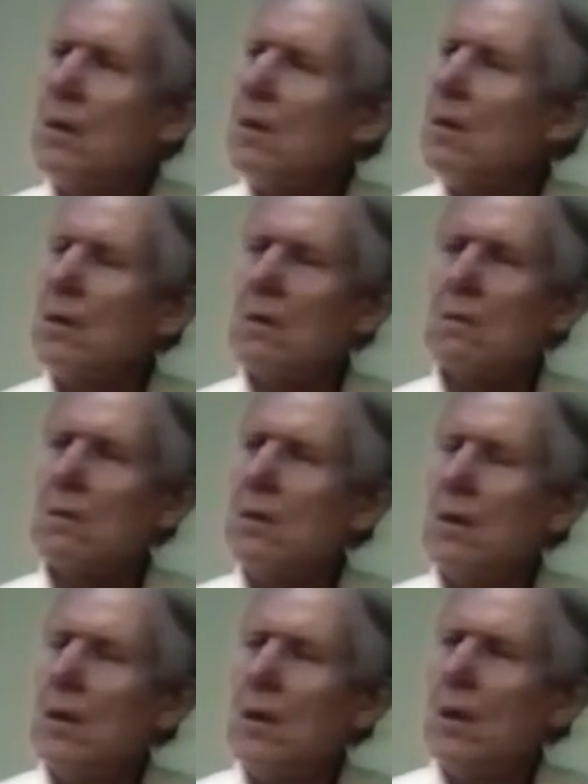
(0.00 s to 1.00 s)
And
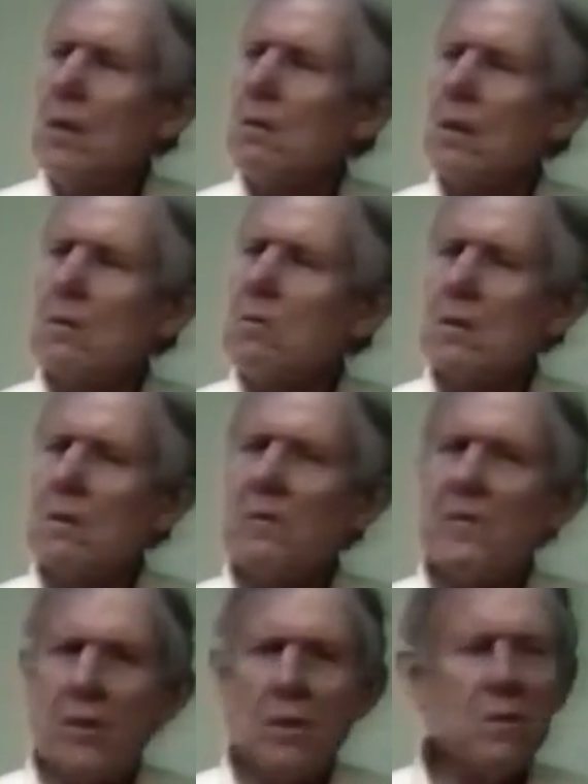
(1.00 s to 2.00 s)
that's the
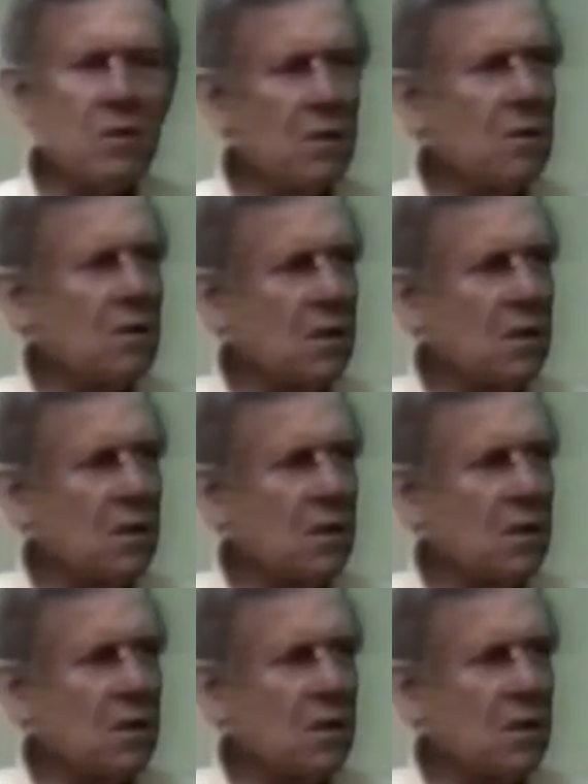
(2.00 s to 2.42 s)
first